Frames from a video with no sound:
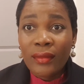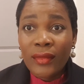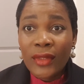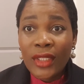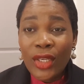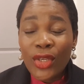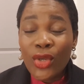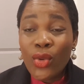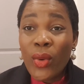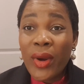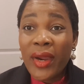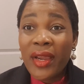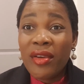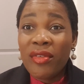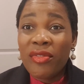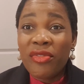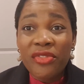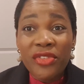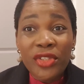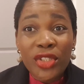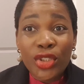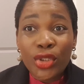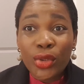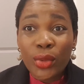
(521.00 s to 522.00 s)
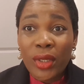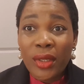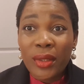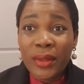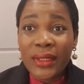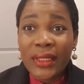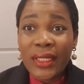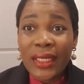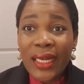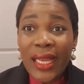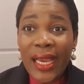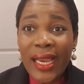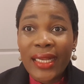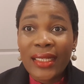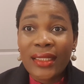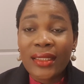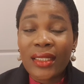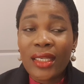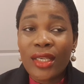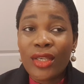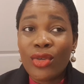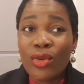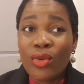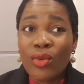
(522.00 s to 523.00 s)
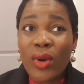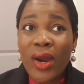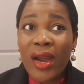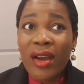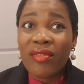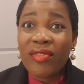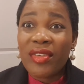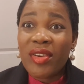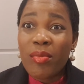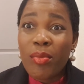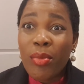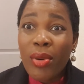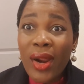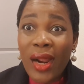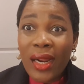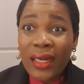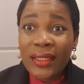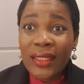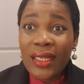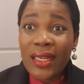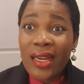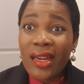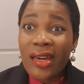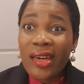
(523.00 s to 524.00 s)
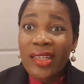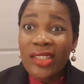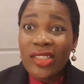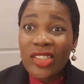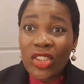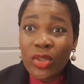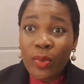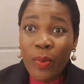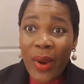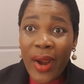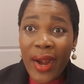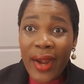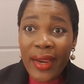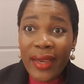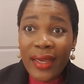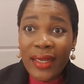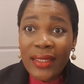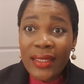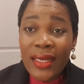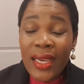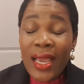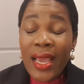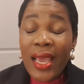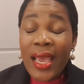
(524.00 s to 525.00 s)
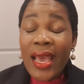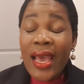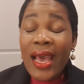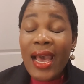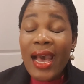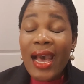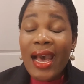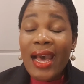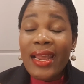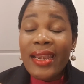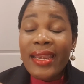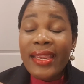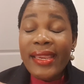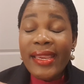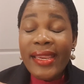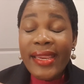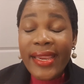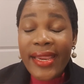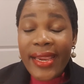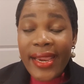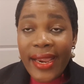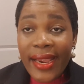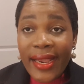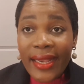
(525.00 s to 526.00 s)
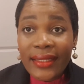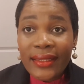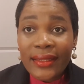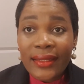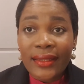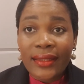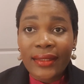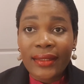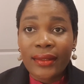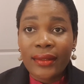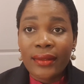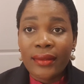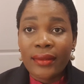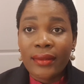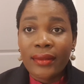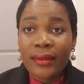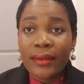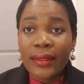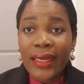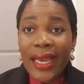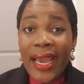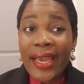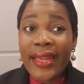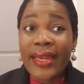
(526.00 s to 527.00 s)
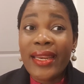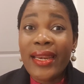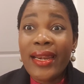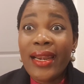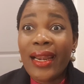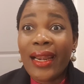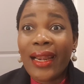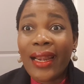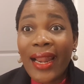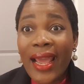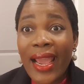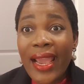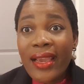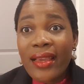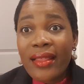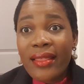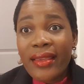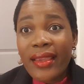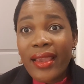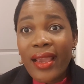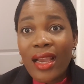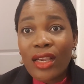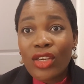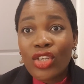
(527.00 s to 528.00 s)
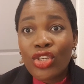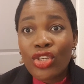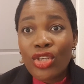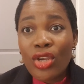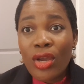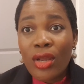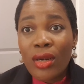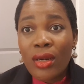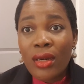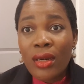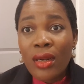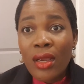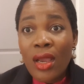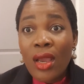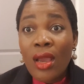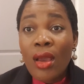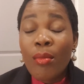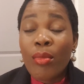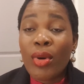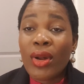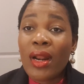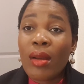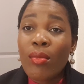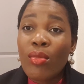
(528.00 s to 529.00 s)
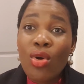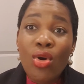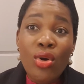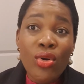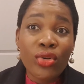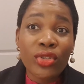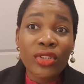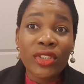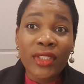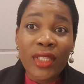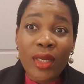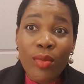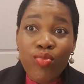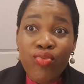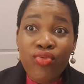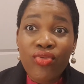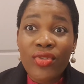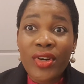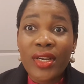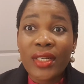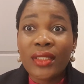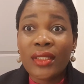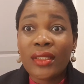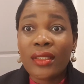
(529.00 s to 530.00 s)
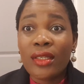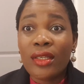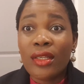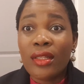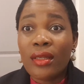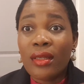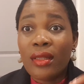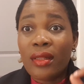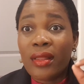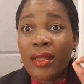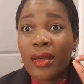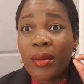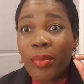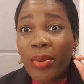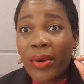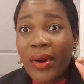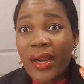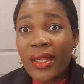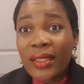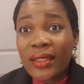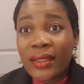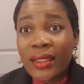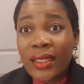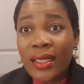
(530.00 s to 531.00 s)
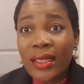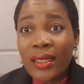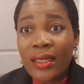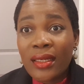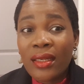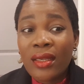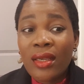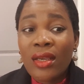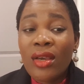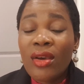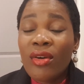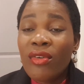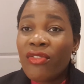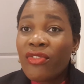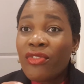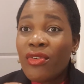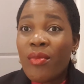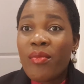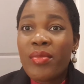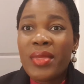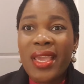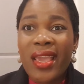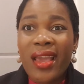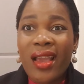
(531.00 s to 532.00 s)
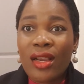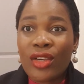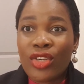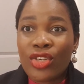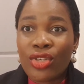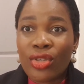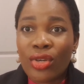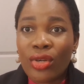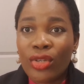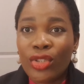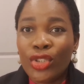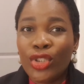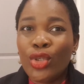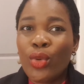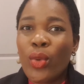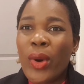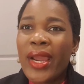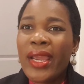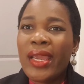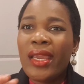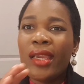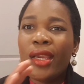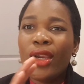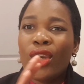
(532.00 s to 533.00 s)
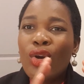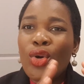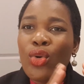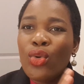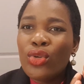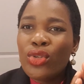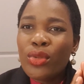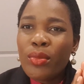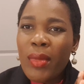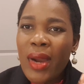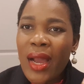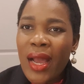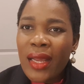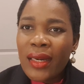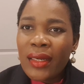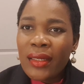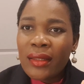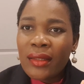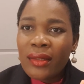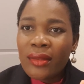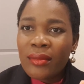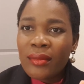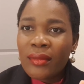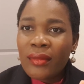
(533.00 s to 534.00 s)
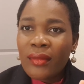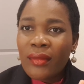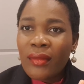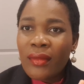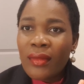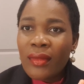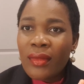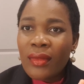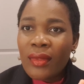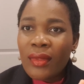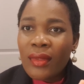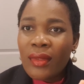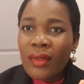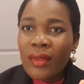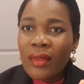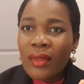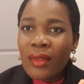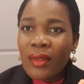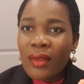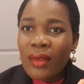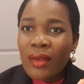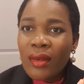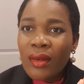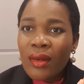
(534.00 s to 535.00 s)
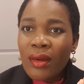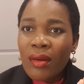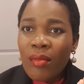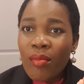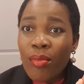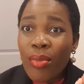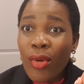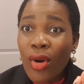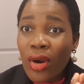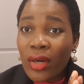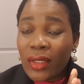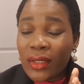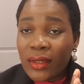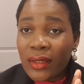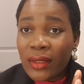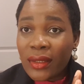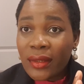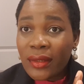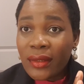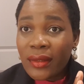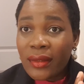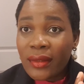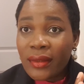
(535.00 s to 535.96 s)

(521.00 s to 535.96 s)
You are a visual delight. You have impacted and inspired. And yes, I didn't like the action, but I'm going to separate the person from the action. You are a good man, but